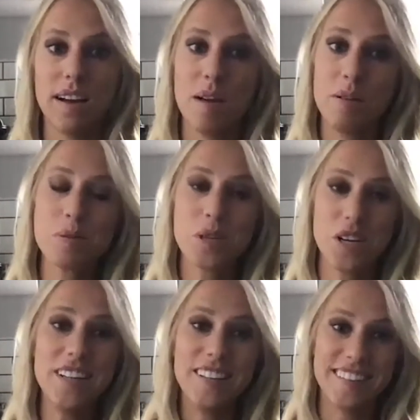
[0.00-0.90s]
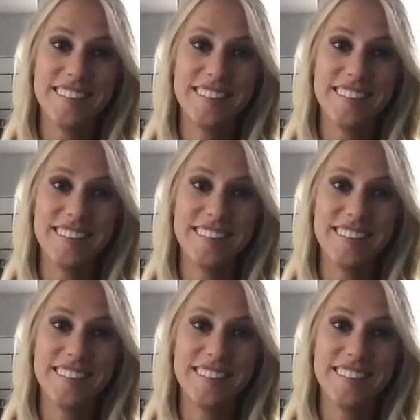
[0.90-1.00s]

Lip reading: I mean, it was good.